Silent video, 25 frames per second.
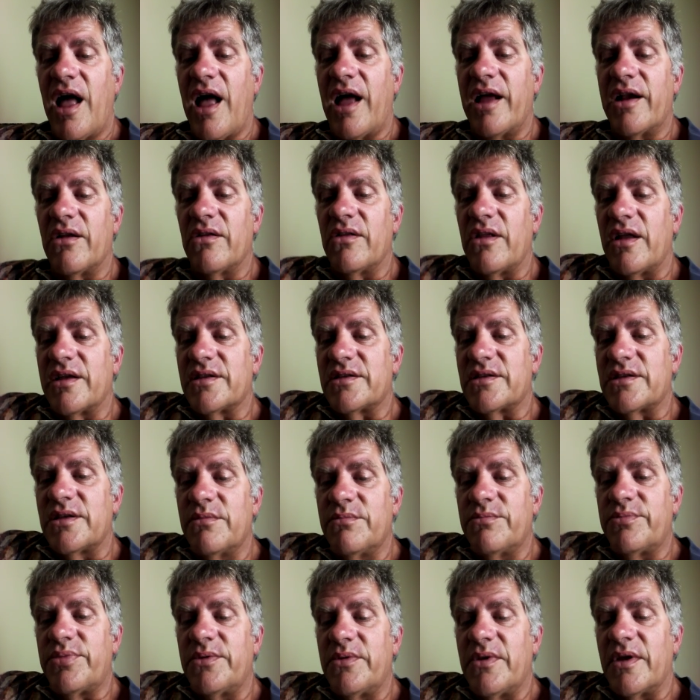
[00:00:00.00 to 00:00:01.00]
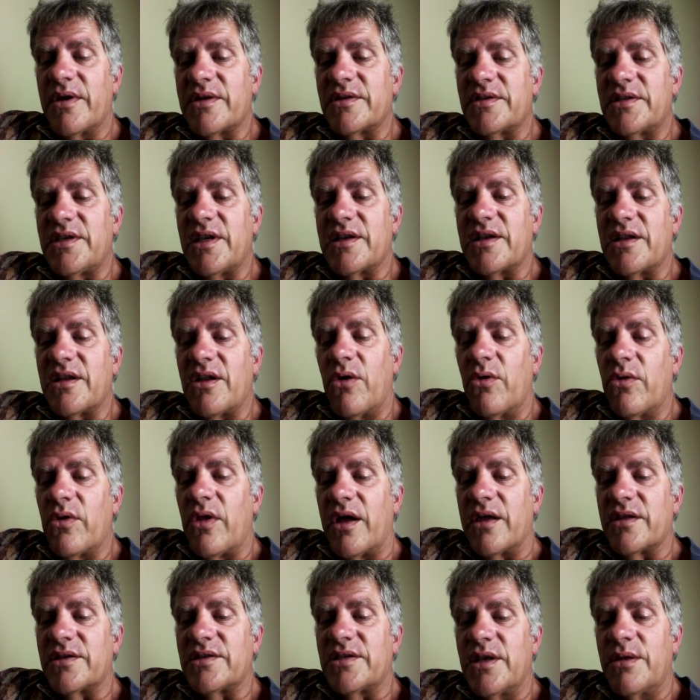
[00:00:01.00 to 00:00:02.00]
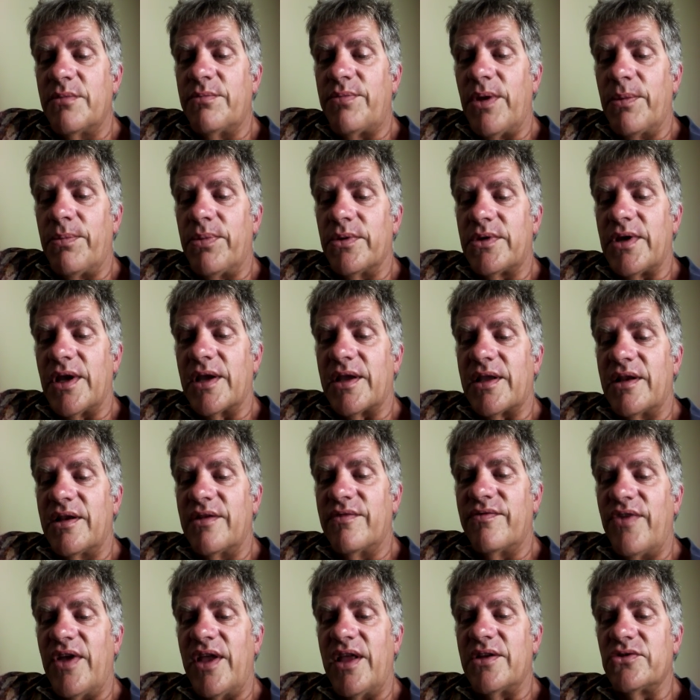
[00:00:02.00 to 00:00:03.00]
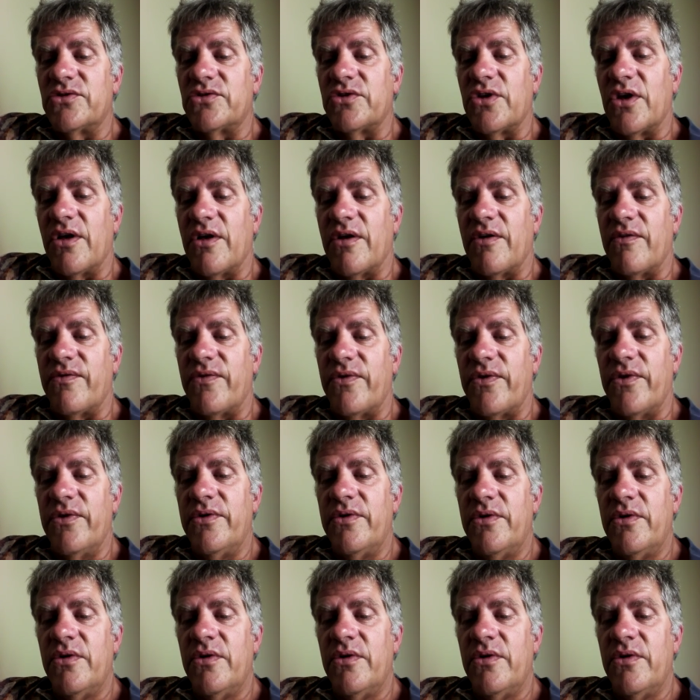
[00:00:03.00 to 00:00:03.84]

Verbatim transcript: I don't like seeing, like I said, I don't like seeing people taken advantage of.